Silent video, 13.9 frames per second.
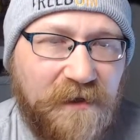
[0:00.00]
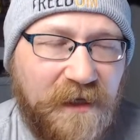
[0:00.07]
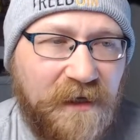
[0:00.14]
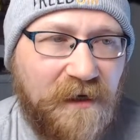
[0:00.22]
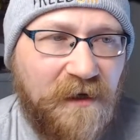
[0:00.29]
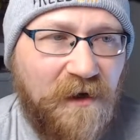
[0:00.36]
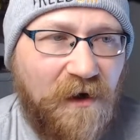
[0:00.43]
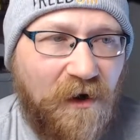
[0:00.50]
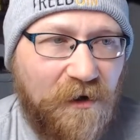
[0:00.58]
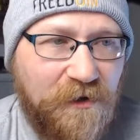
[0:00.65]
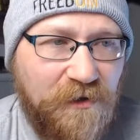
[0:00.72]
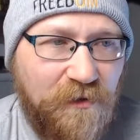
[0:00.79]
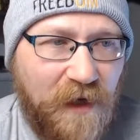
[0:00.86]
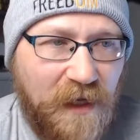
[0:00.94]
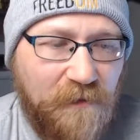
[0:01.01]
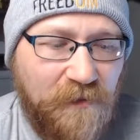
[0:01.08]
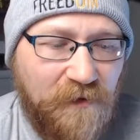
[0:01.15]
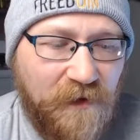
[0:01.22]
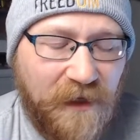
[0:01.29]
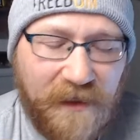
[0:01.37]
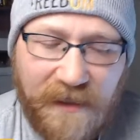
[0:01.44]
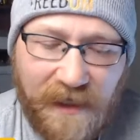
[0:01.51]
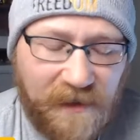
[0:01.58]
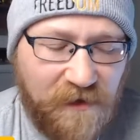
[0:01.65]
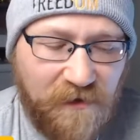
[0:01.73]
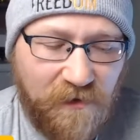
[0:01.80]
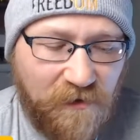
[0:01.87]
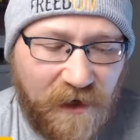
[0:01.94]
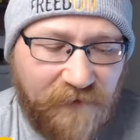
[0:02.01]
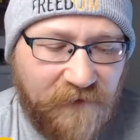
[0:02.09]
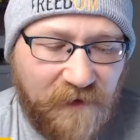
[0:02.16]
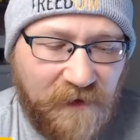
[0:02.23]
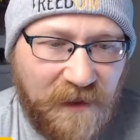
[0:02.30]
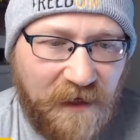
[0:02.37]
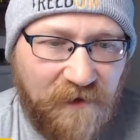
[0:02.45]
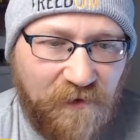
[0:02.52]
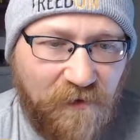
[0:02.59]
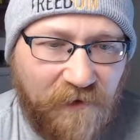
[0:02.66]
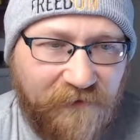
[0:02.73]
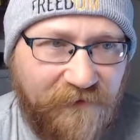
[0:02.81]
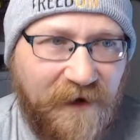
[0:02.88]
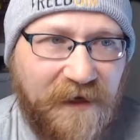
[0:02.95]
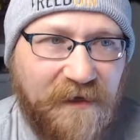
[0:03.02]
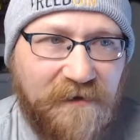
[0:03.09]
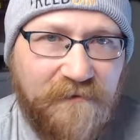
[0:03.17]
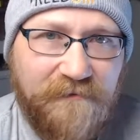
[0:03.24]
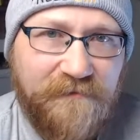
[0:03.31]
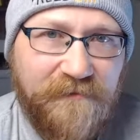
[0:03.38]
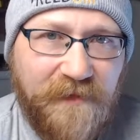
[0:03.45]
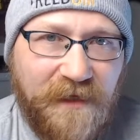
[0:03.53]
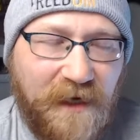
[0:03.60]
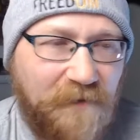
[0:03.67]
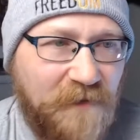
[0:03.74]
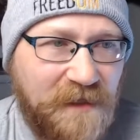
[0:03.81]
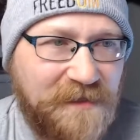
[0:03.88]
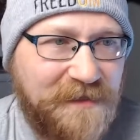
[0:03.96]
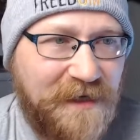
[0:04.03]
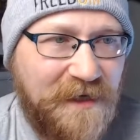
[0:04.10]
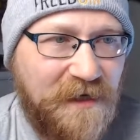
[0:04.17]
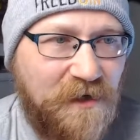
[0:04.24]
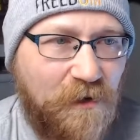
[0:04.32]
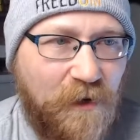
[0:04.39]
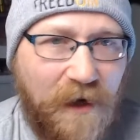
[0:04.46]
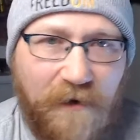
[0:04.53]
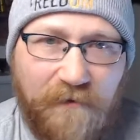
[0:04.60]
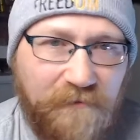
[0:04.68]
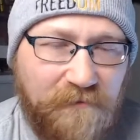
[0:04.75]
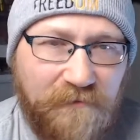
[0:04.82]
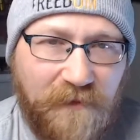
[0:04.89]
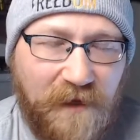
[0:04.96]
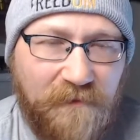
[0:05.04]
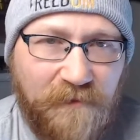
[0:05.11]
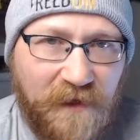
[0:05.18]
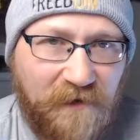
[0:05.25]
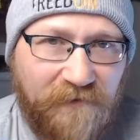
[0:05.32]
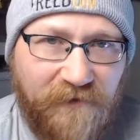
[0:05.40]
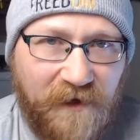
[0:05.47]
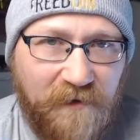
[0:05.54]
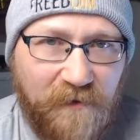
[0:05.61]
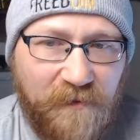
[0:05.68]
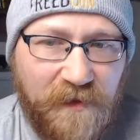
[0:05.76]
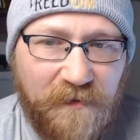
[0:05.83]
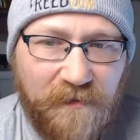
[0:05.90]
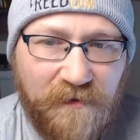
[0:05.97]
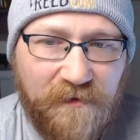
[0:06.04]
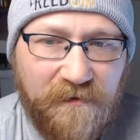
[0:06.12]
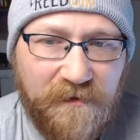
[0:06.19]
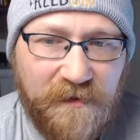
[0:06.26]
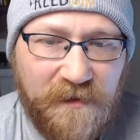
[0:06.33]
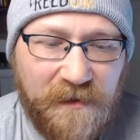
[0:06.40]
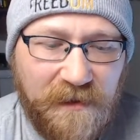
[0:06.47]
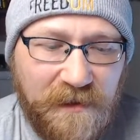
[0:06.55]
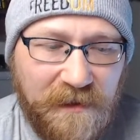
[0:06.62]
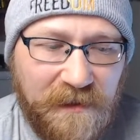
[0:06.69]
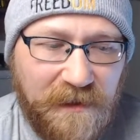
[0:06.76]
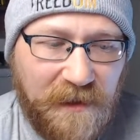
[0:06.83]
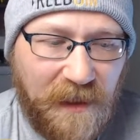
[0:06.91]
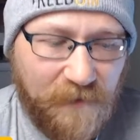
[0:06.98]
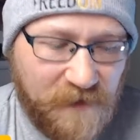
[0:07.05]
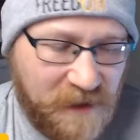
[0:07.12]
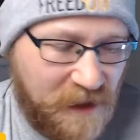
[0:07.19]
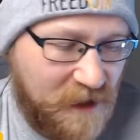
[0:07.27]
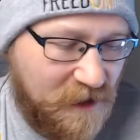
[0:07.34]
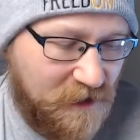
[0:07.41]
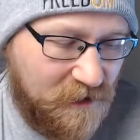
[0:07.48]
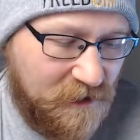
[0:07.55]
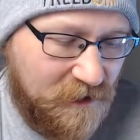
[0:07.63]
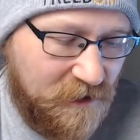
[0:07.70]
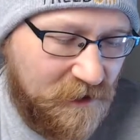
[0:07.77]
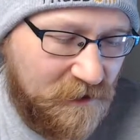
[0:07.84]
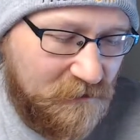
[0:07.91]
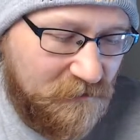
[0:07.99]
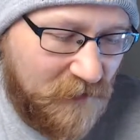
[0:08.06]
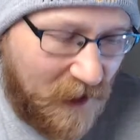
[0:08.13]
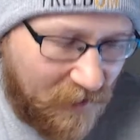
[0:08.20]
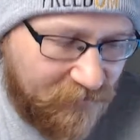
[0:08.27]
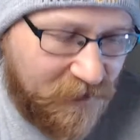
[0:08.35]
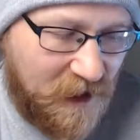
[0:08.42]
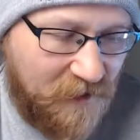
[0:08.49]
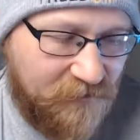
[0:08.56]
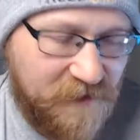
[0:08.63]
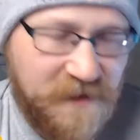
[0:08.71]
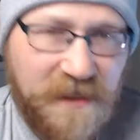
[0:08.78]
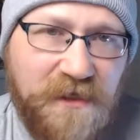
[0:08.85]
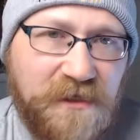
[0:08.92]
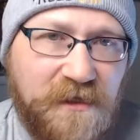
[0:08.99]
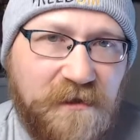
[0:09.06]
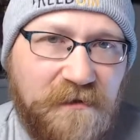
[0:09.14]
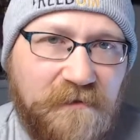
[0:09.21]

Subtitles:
Like, are you able, and again, you don't have to get into a fight. Like, I'm not saying go out and pick a fight with people. I'm saying have the conversation.